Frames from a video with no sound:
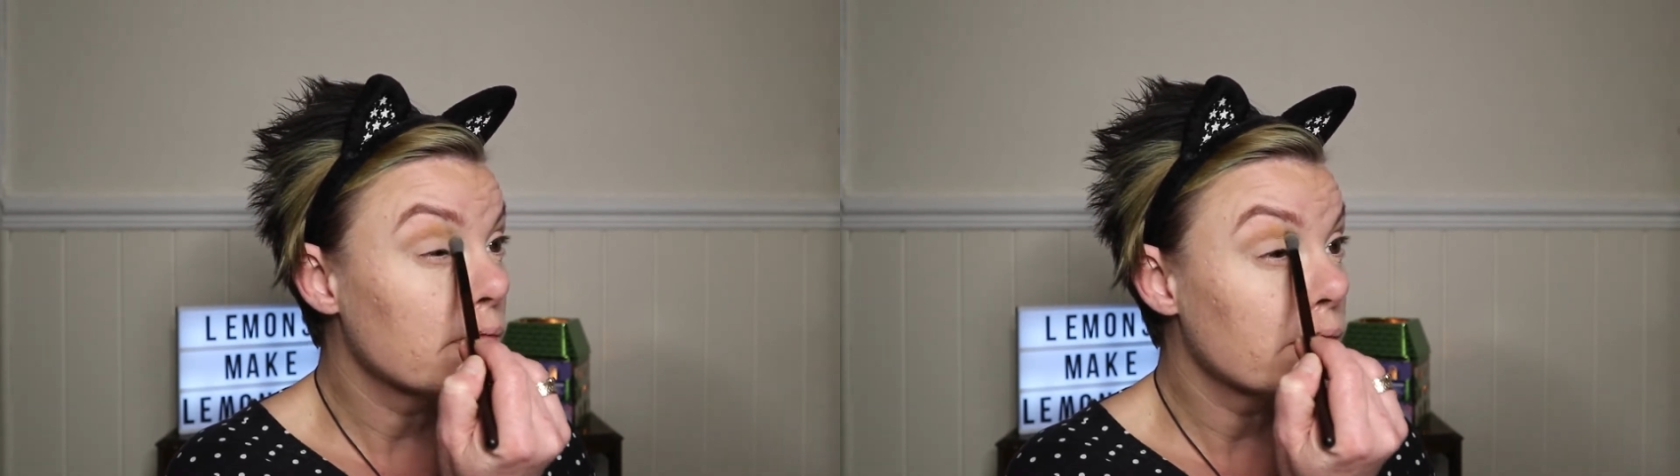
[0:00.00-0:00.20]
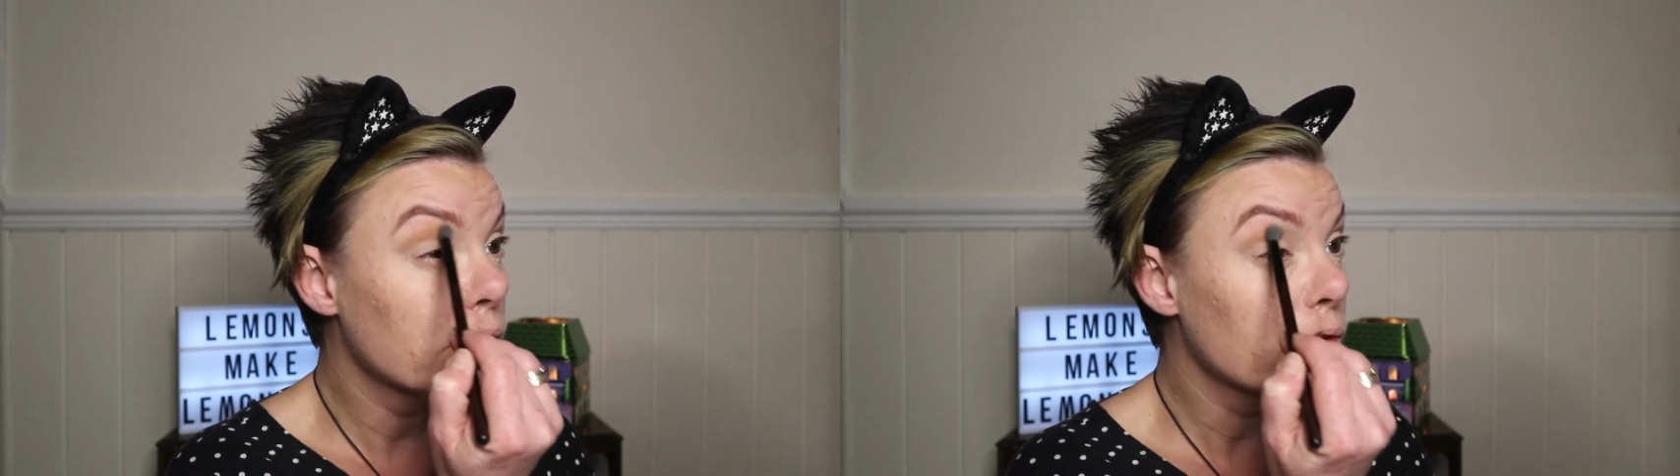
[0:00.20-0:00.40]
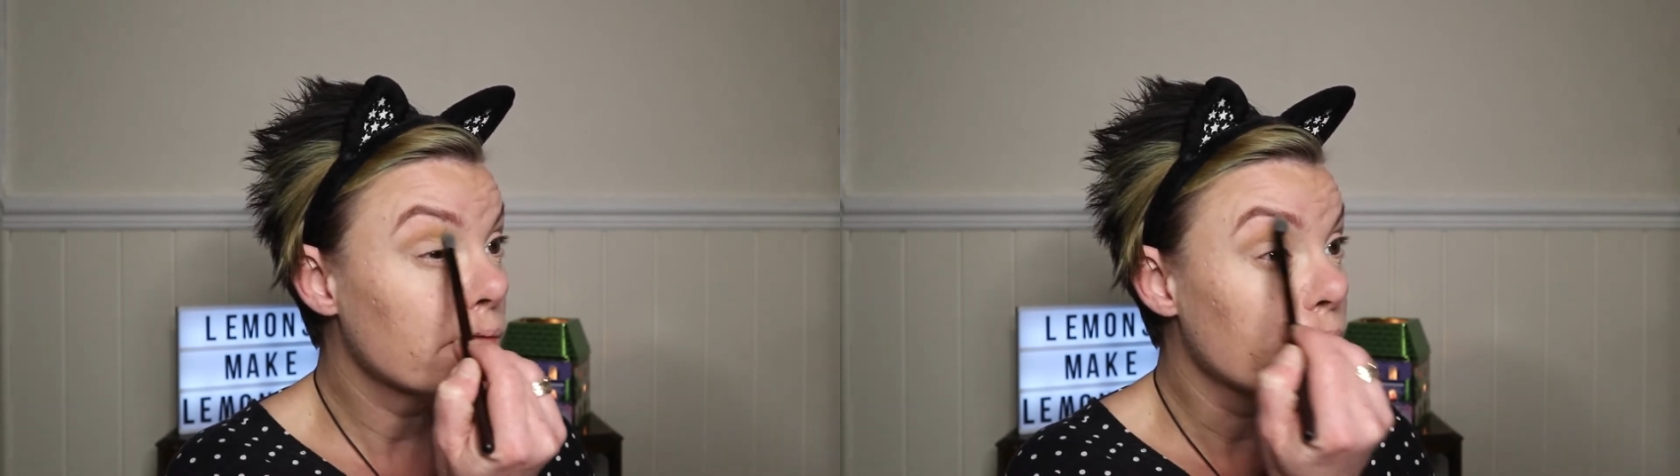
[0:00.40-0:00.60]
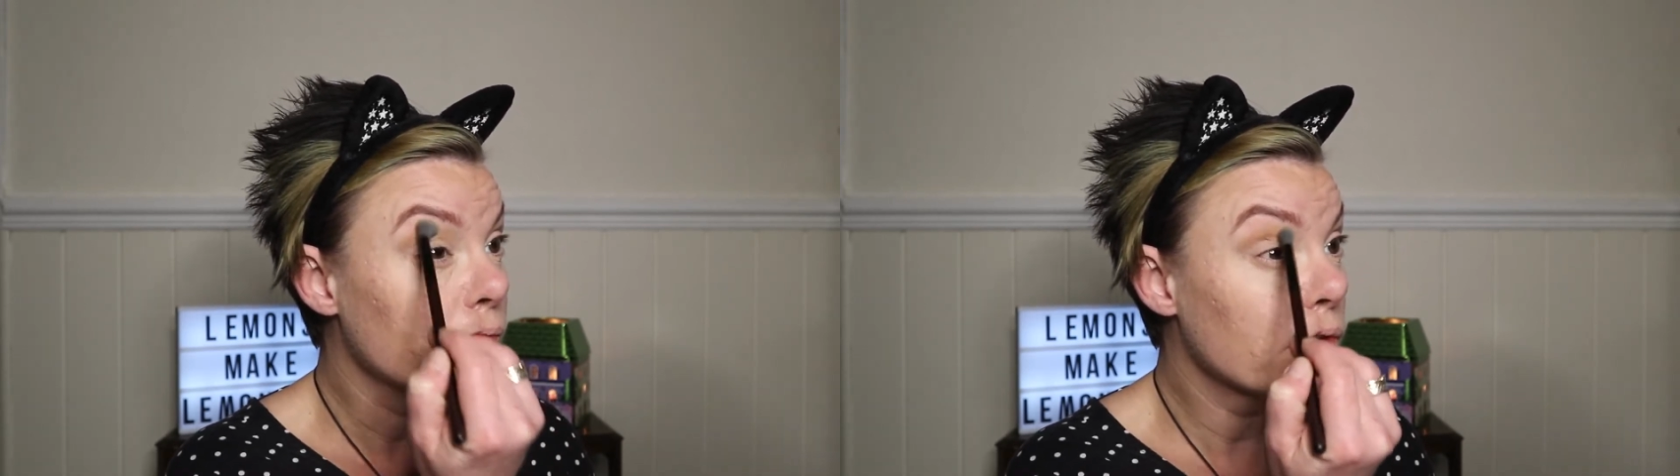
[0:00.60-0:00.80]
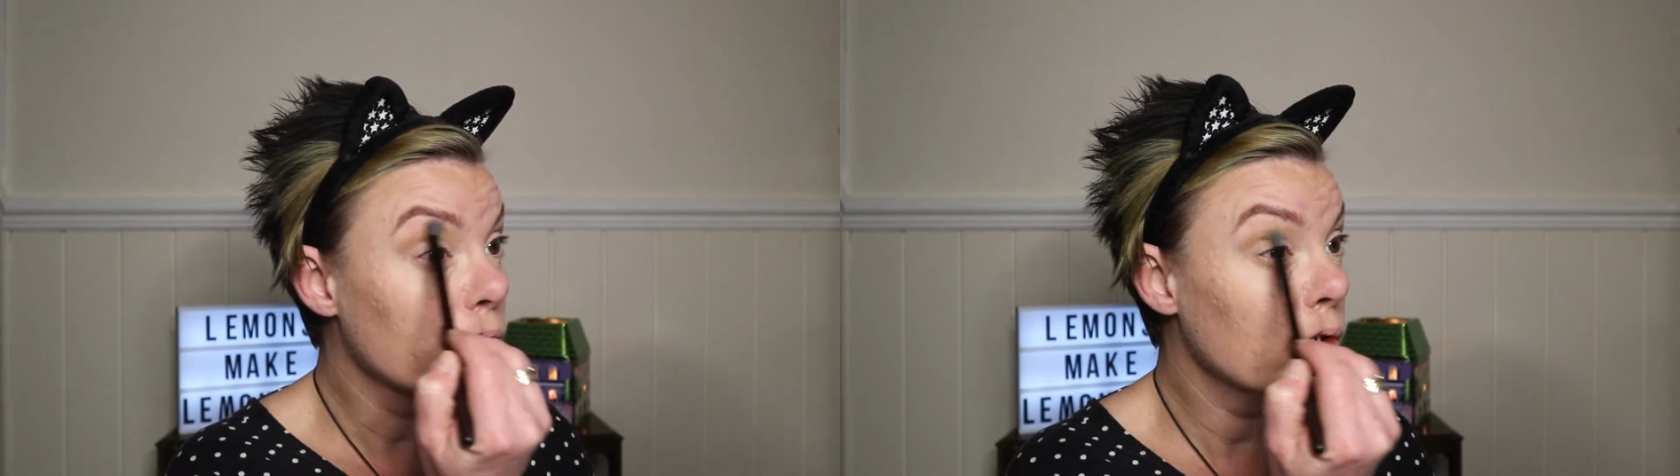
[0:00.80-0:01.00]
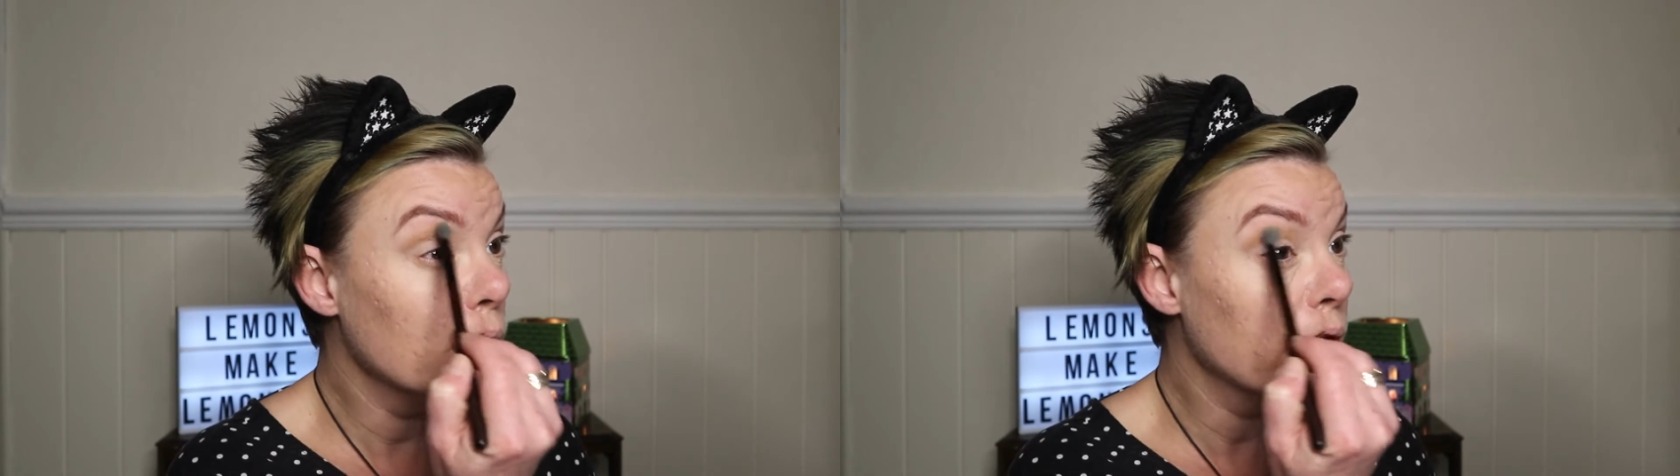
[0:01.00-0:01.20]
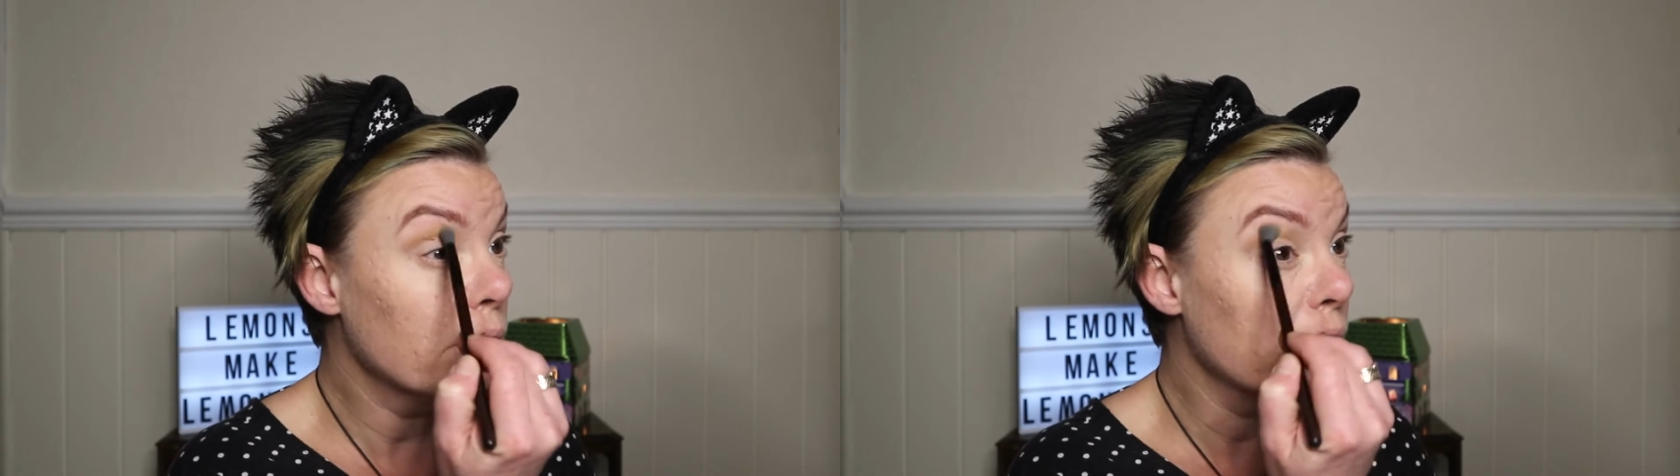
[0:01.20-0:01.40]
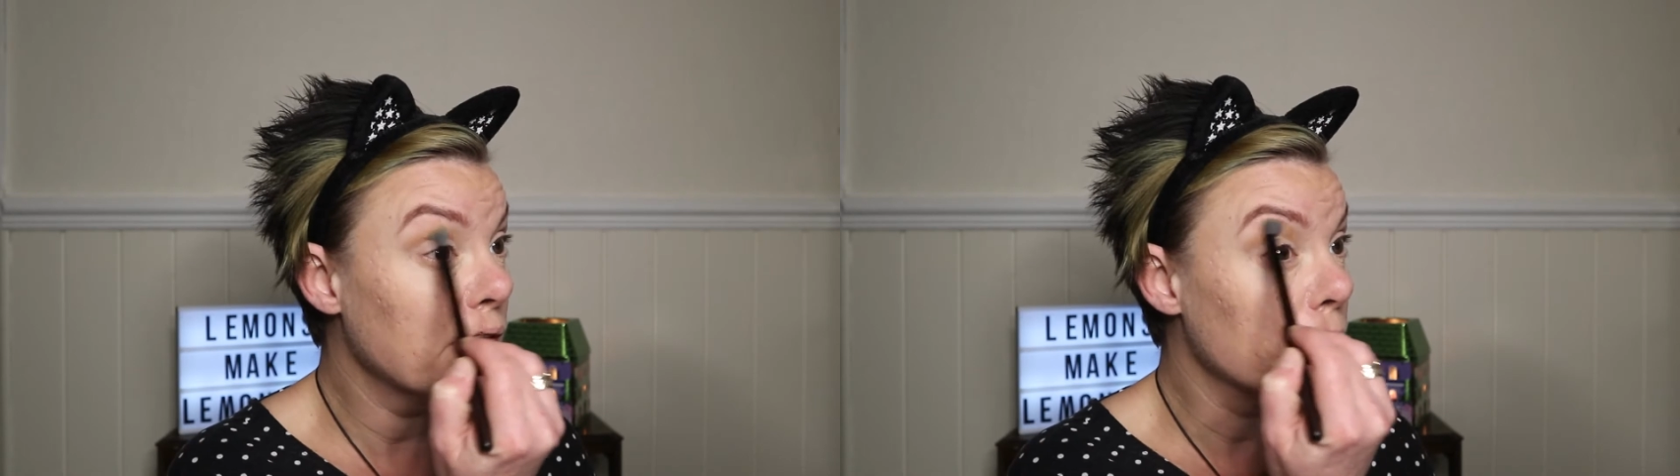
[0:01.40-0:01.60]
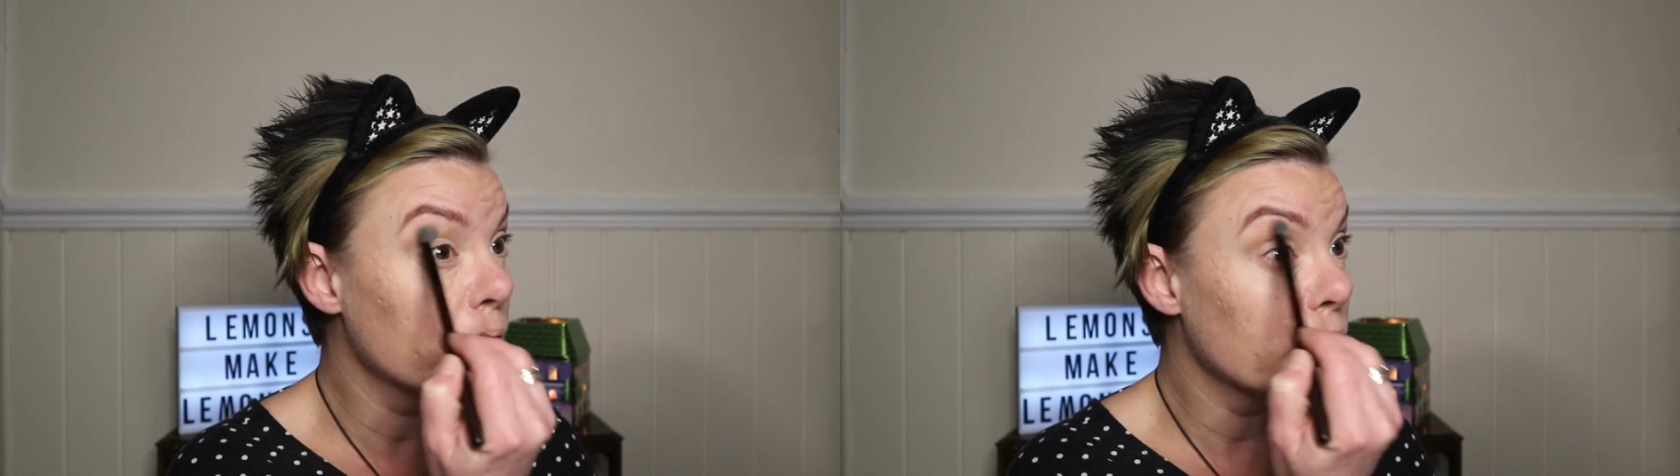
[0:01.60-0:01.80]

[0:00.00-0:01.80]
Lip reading: but we'll work with it,